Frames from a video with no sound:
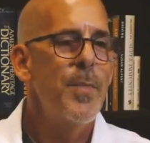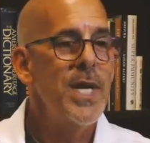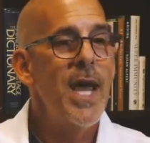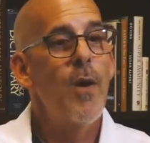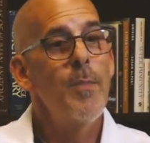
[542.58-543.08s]

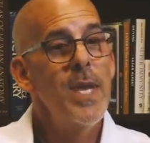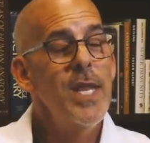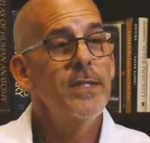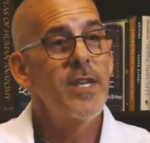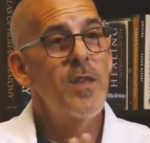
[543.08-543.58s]
But now
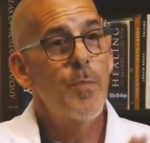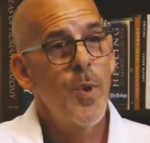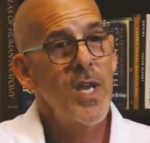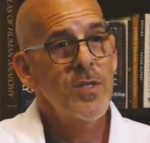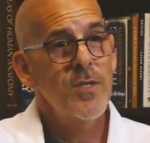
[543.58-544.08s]
immediately the
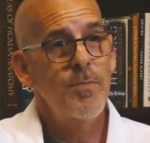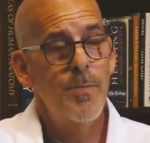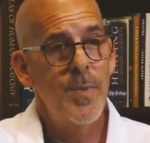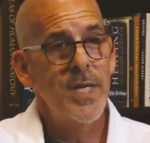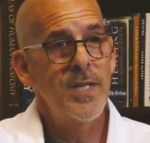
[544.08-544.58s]
press
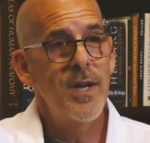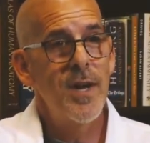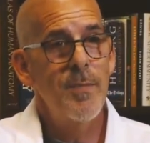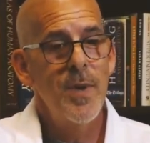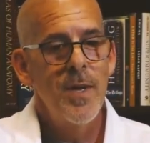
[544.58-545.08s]
picked it
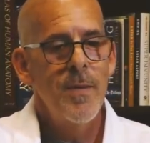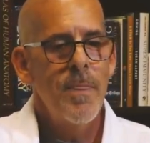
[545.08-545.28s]
up.